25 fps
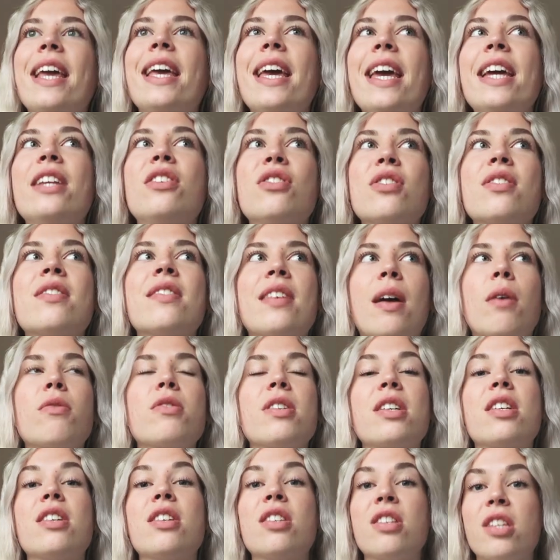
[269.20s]
Like, it just sounds
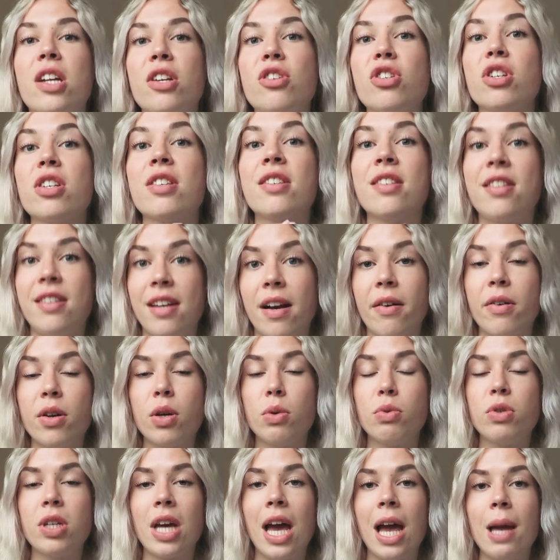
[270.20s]
like such a
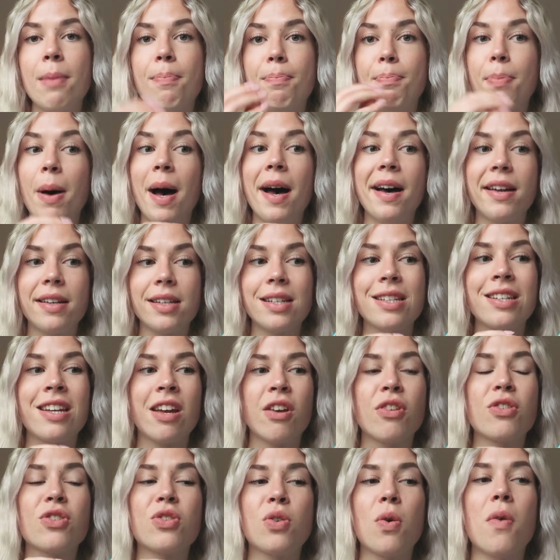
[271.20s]
stereotype, but
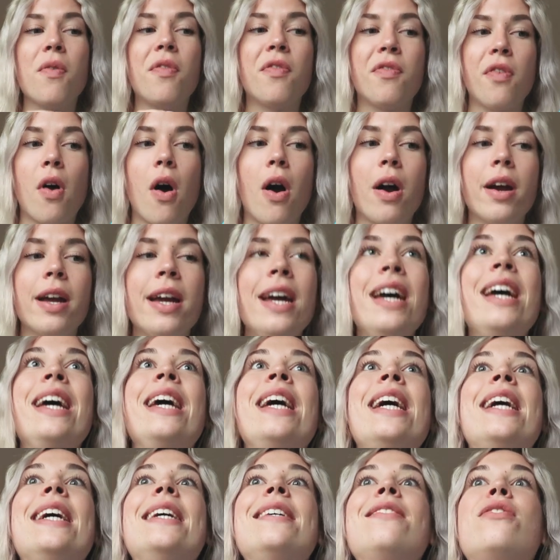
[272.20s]
until so far,
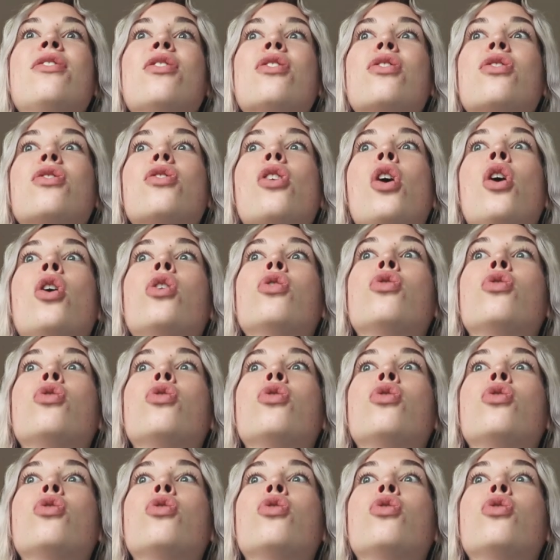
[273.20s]
he's just